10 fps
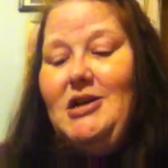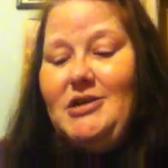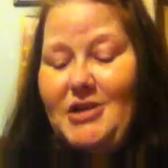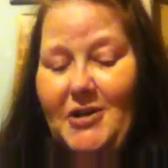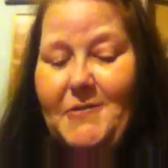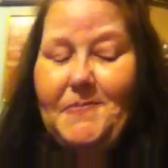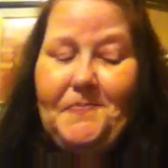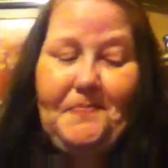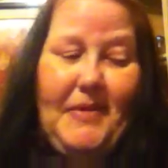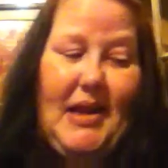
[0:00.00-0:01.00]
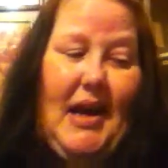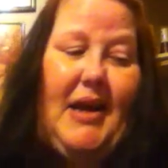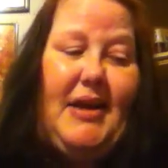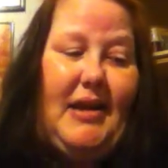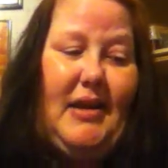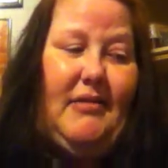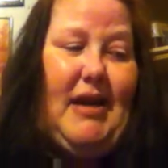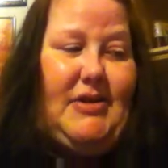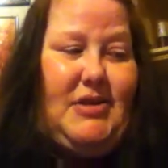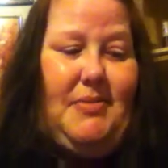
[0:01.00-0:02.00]
So, I think that
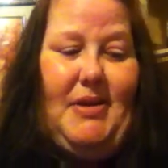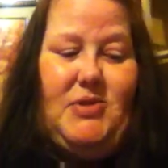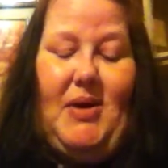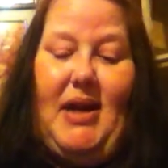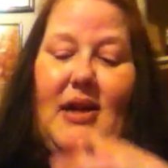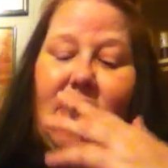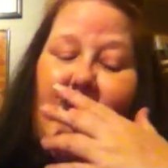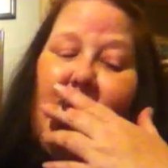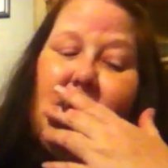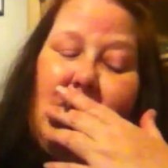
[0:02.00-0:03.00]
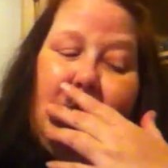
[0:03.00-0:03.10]
that's the best way to handle that.